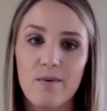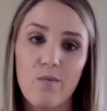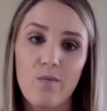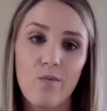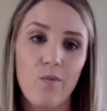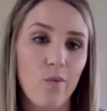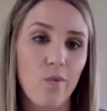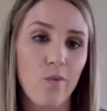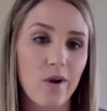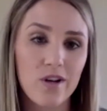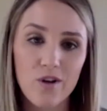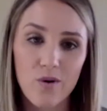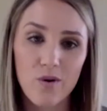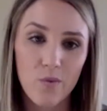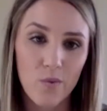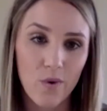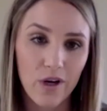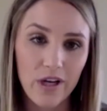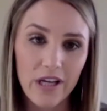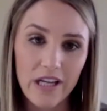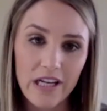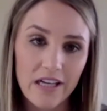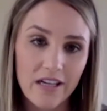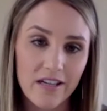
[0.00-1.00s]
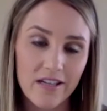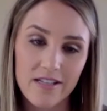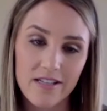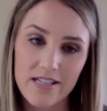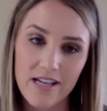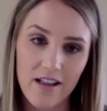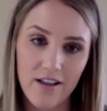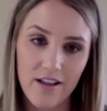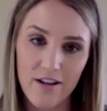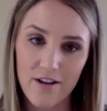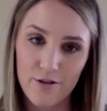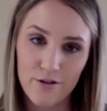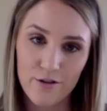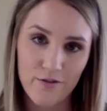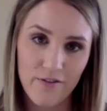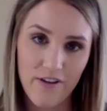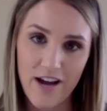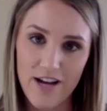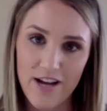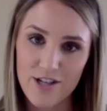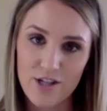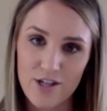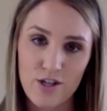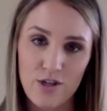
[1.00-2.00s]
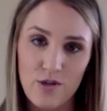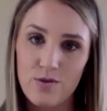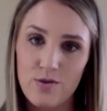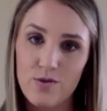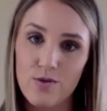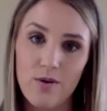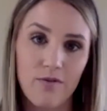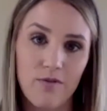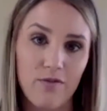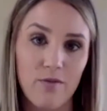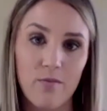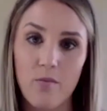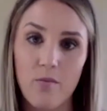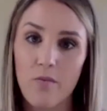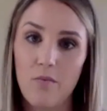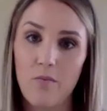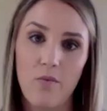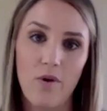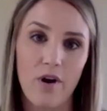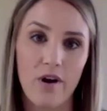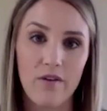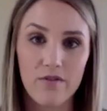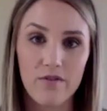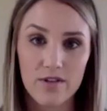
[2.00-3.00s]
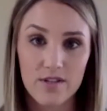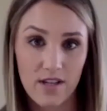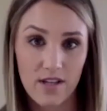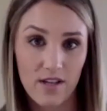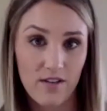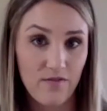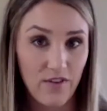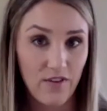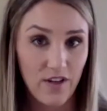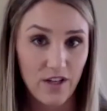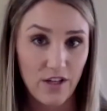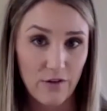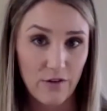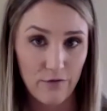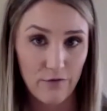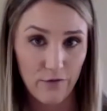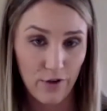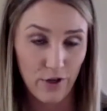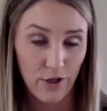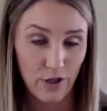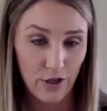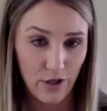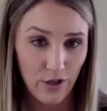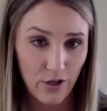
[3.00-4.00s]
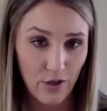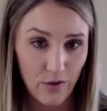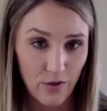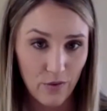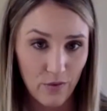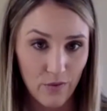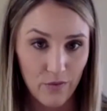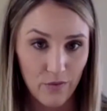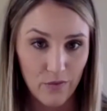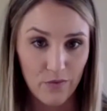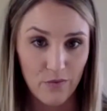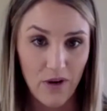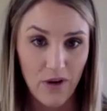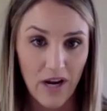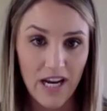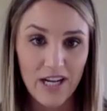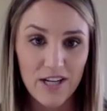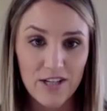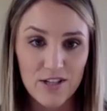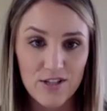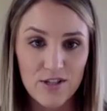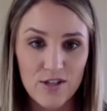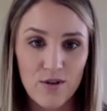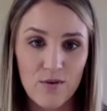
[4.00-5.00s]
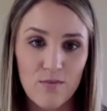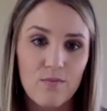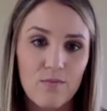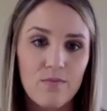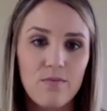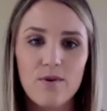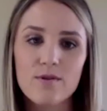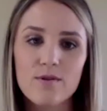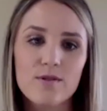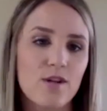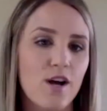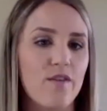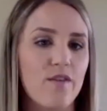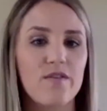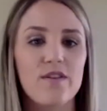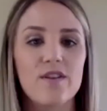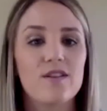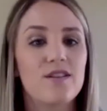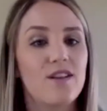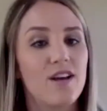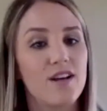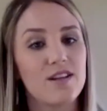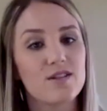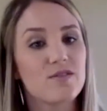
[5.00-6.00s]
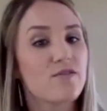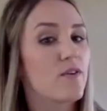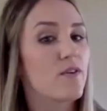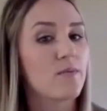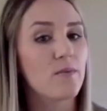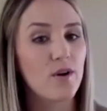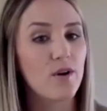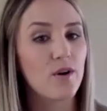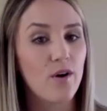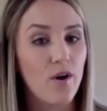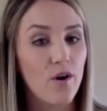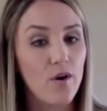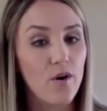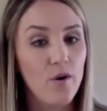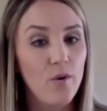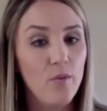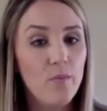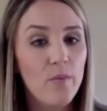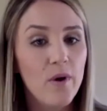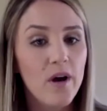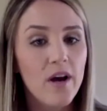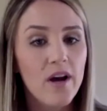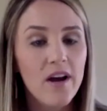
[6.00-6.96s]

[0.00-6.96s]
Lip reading: When you're working in a telehealth fashion, you do it from wherever's convenient for you, right? So most often that's from your home.